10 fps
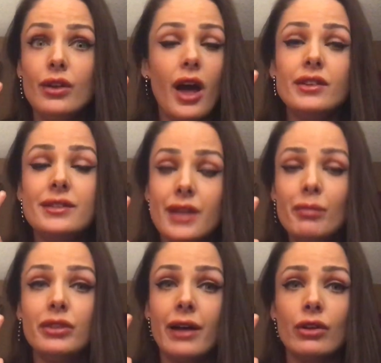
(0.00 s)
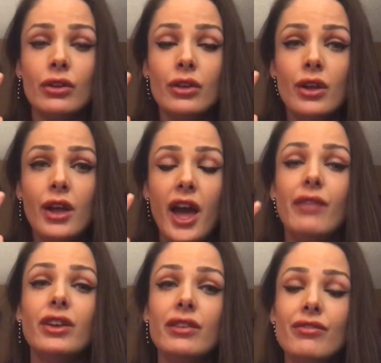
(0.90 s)
on some level,
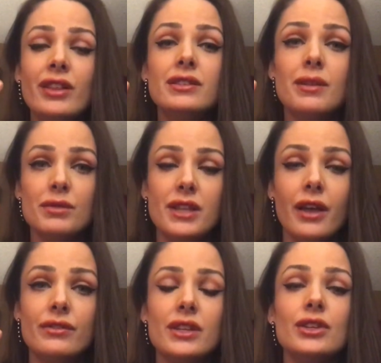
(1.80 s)
have convinced themselves